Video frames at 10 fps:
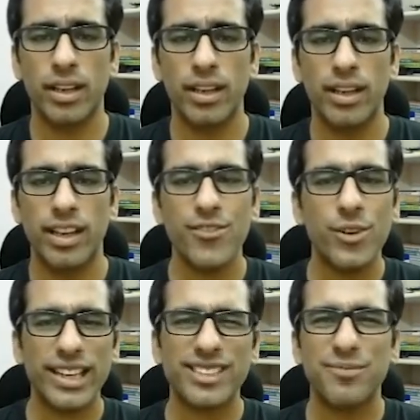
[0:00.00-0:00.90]
If you're
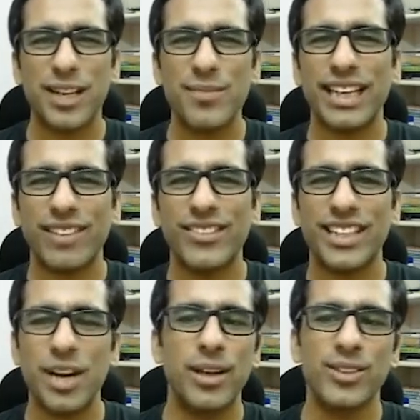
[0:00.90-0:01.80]
experimenting with
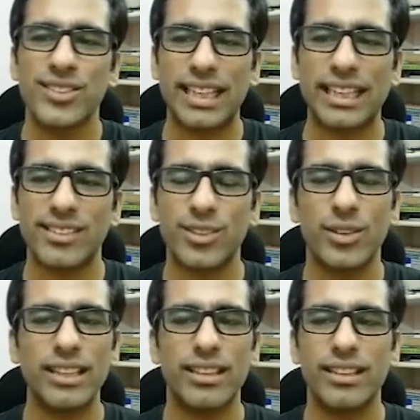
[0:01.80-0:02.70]
term.io settings, you
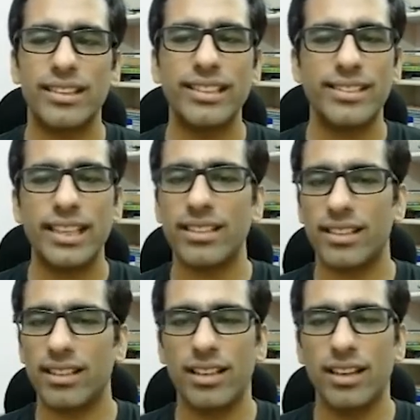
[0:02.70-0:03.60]
can use
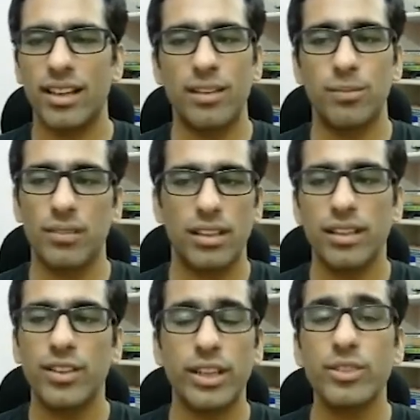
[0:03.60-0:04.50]

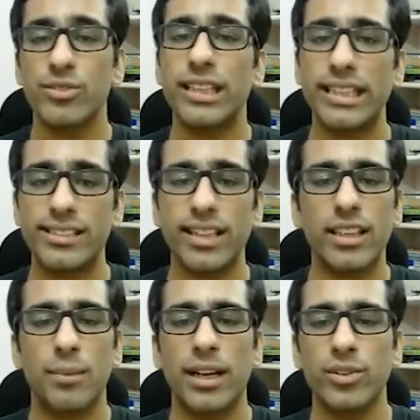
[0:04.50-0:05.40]
the reset
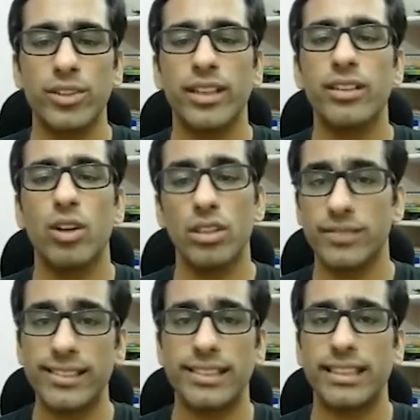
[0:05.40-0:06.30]
command to return all of
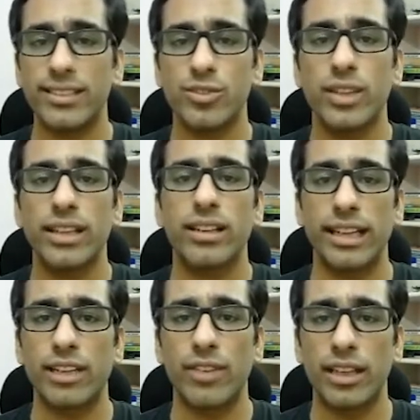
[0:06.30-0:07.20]
these settings to their
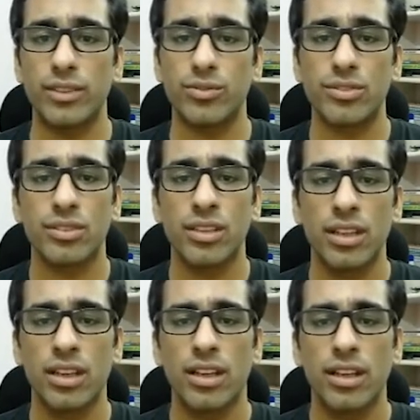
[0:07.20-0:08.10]
current values.
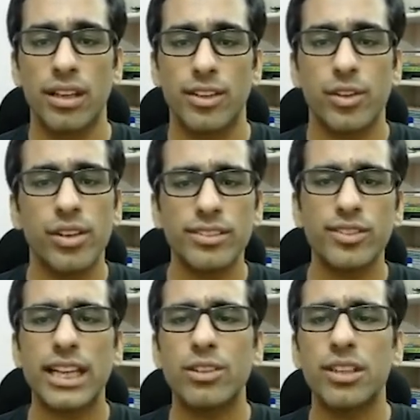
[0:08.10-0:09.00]
You can also
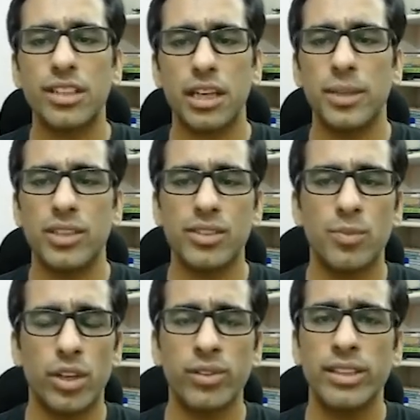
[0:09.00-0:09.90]
check out the term.io's
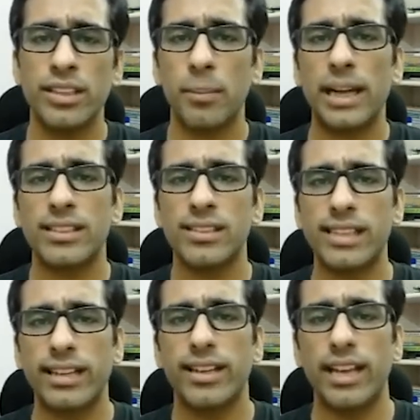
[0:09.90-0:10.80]
module in the Python
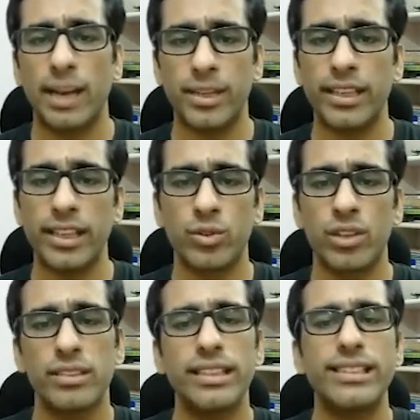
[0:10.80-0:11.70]
standard library to
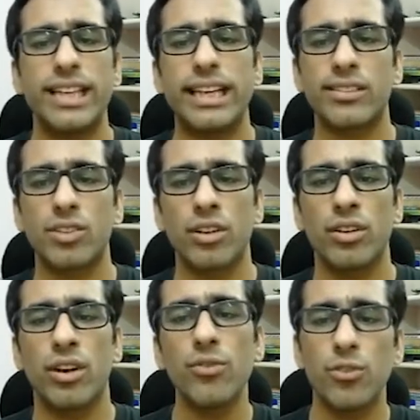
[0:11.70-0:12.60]
turn these settings on or
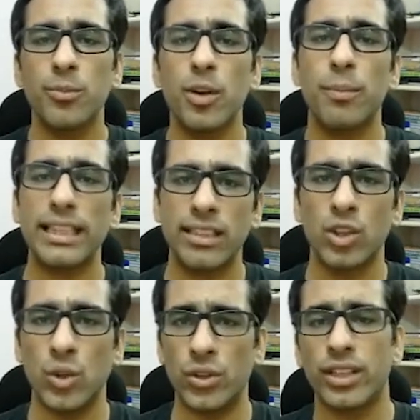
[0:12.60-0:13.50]
off from your Python code.